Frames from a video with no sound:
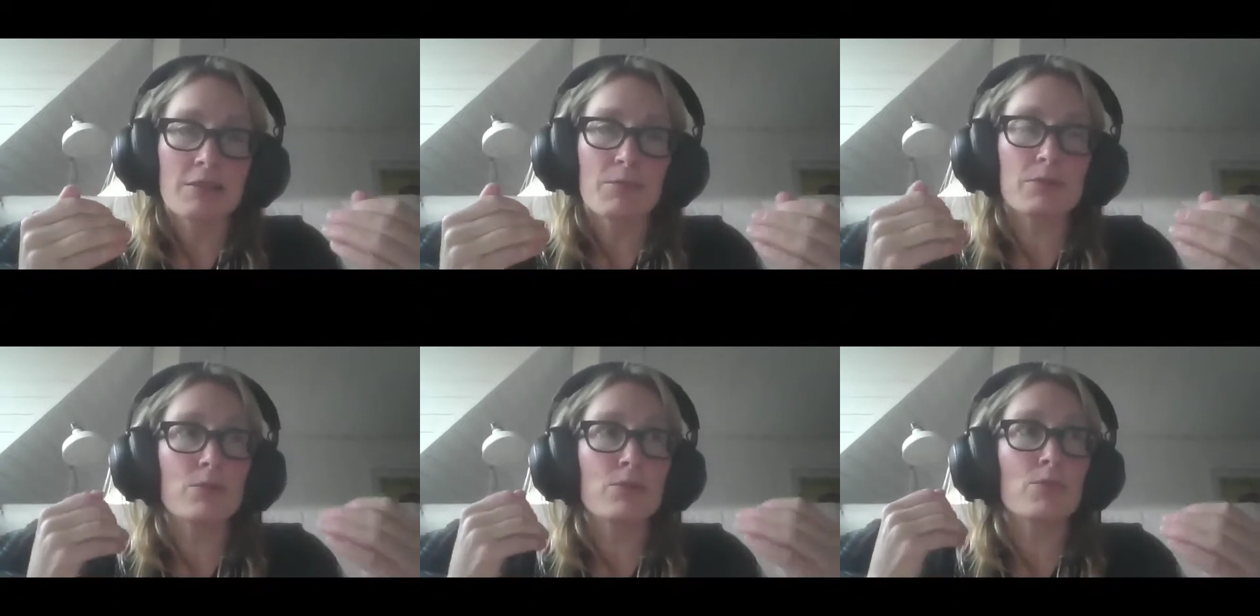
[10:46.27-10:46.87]
But
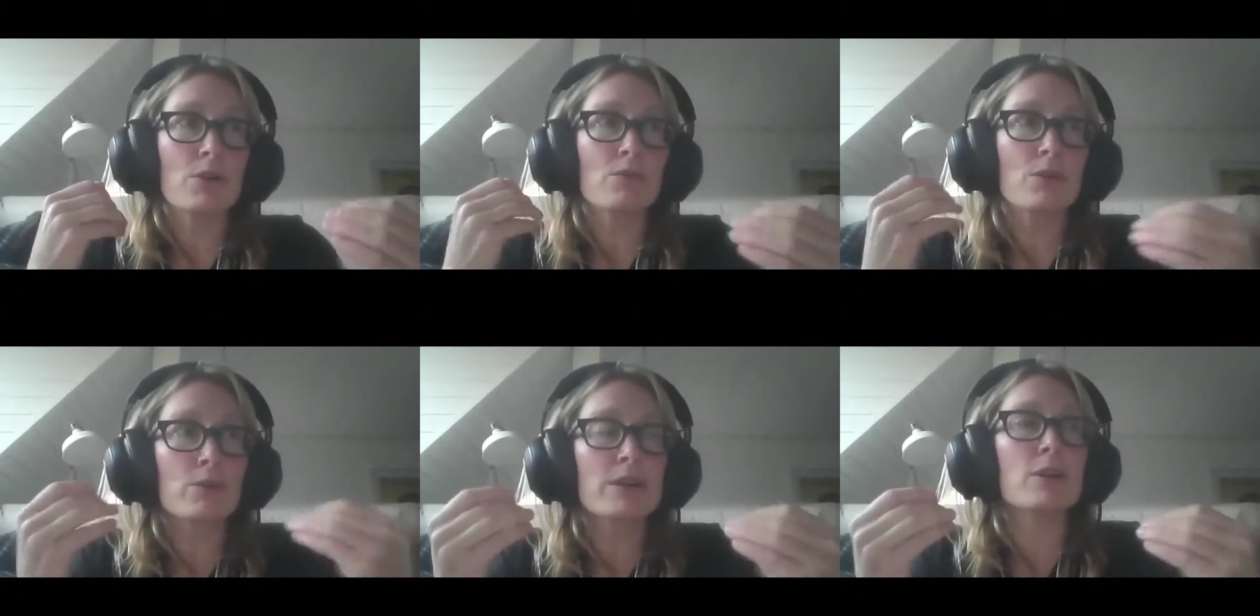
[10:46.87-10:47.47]

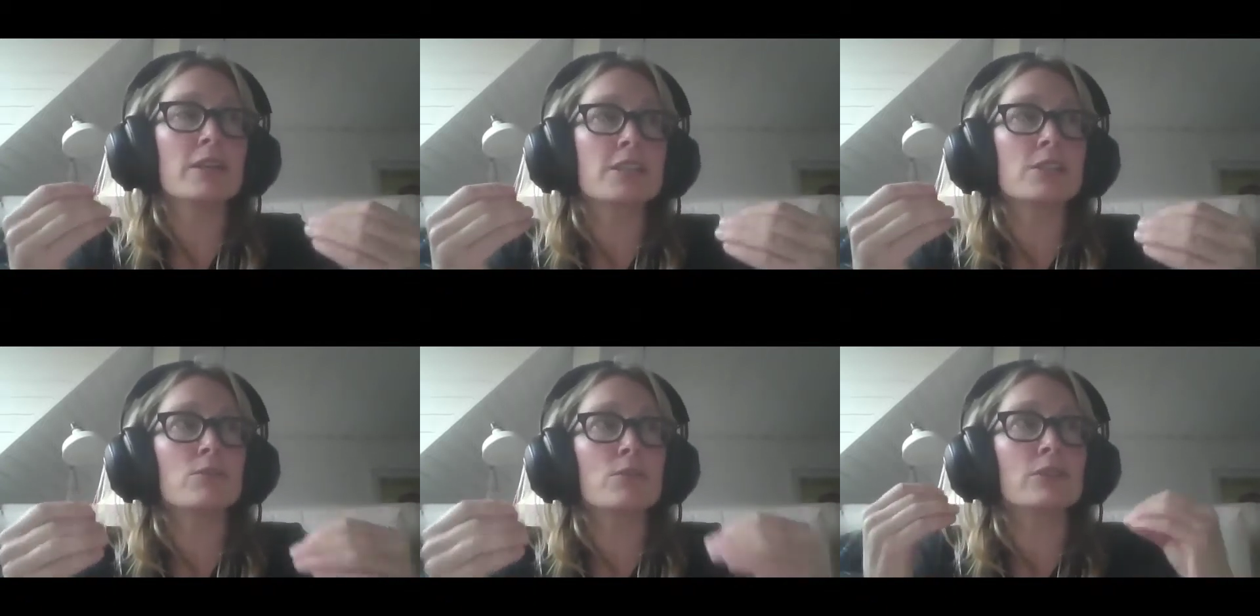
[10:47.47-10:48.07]
what we wanted to
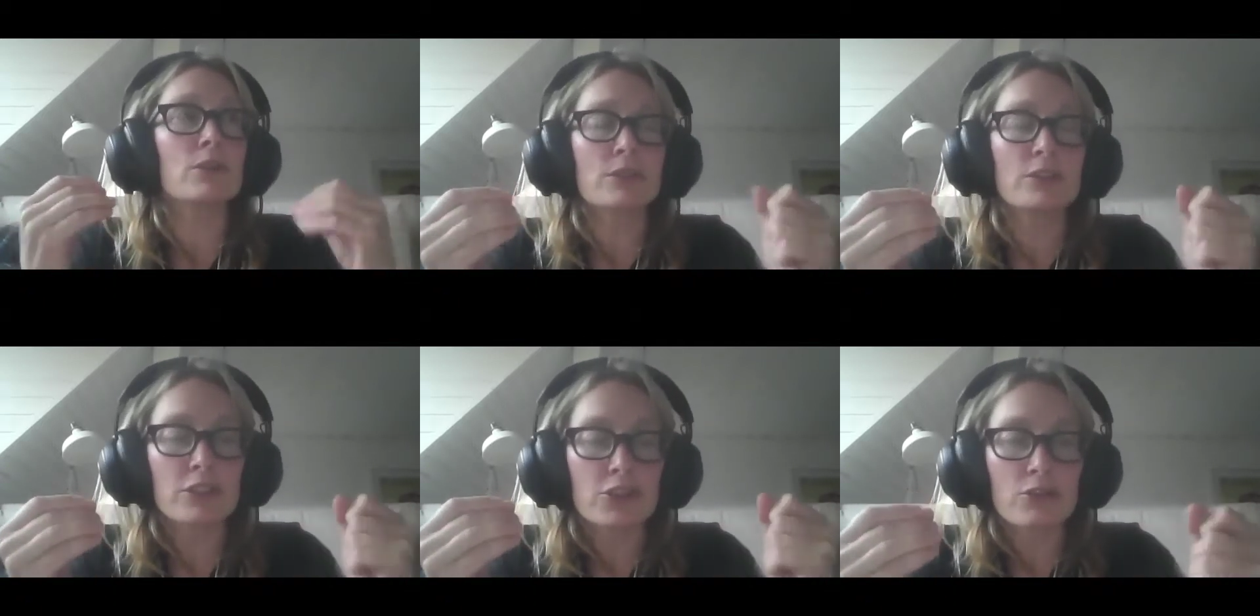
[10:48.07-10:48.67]
do was to
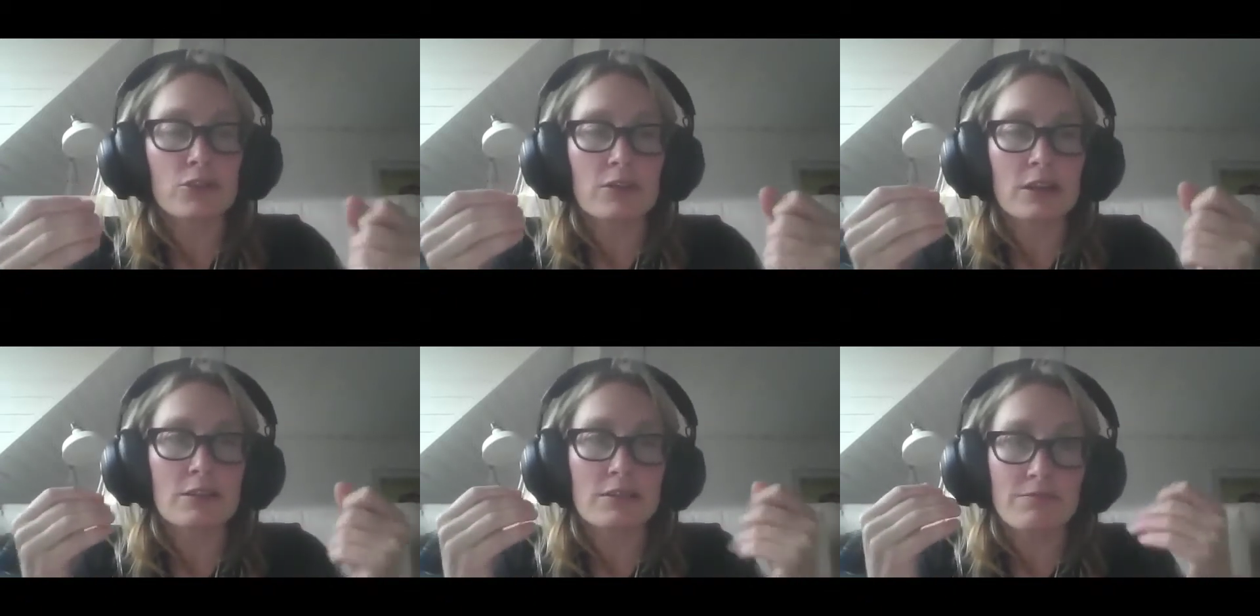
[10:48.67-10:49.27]
also ensure
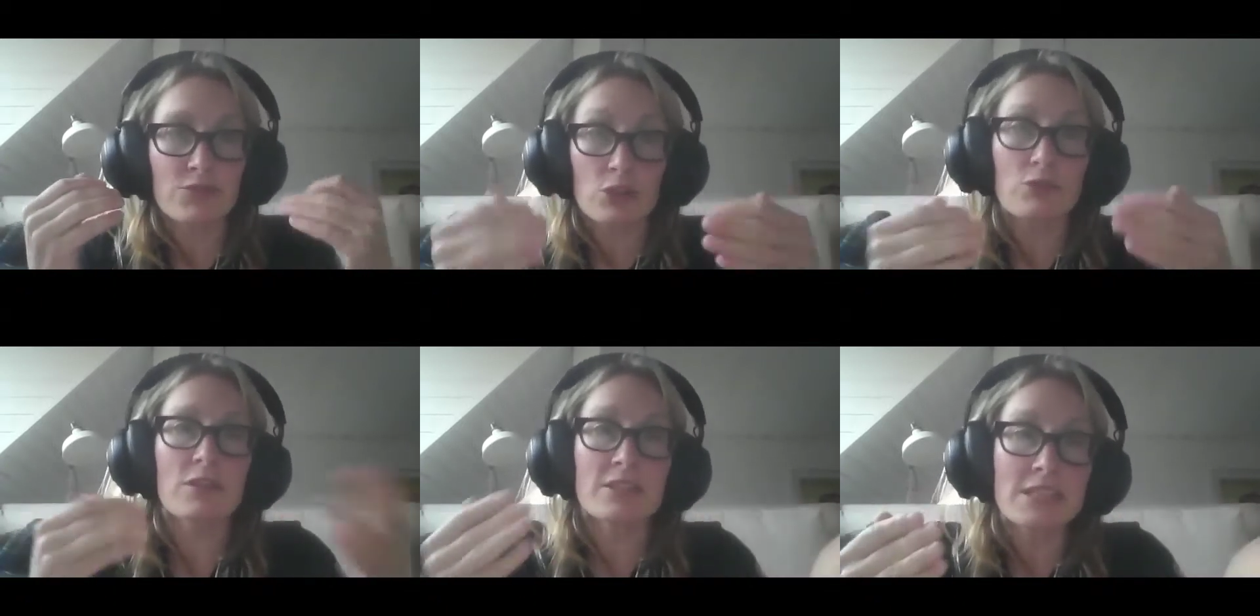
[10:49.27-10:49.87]
that
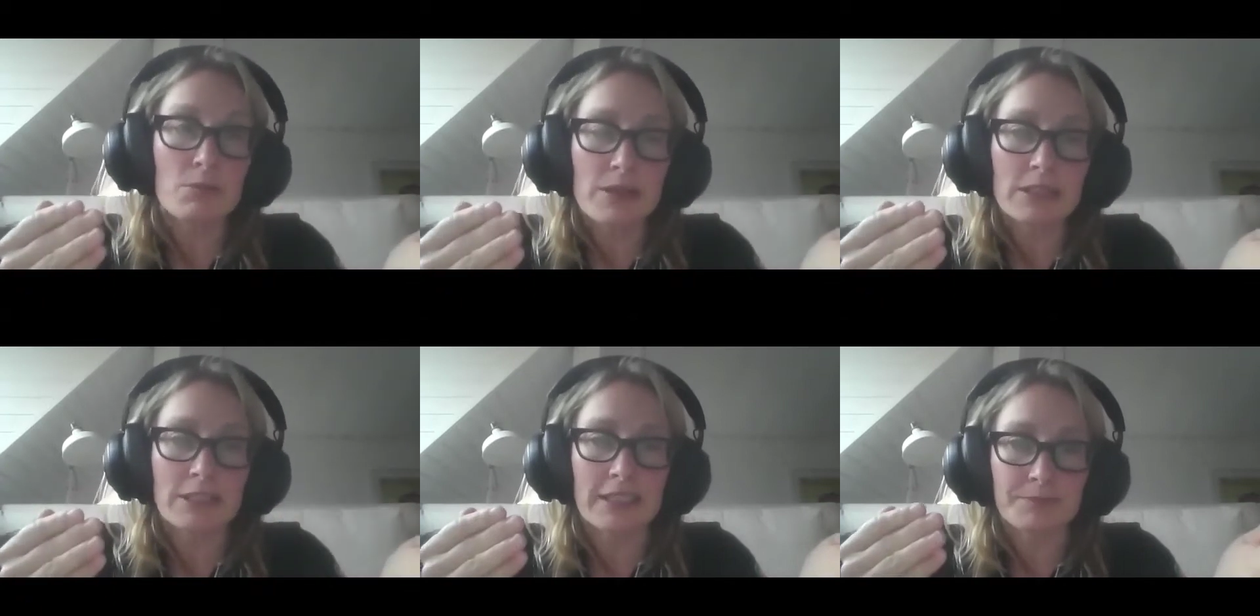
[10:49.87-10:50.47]
children are still
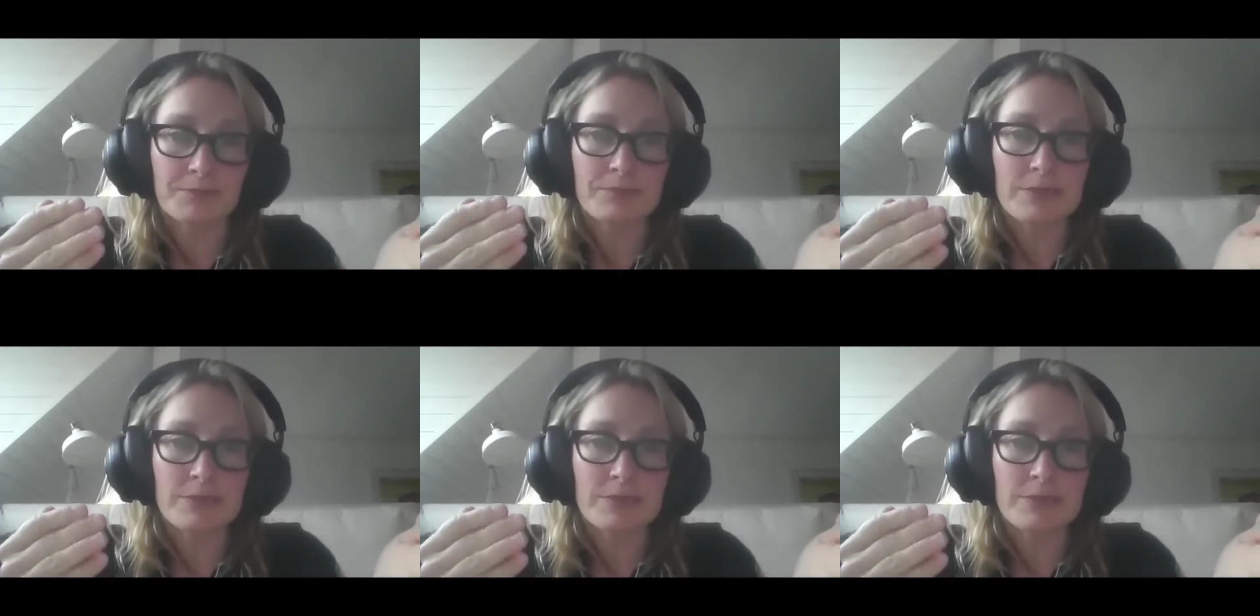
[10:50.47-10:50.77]
building.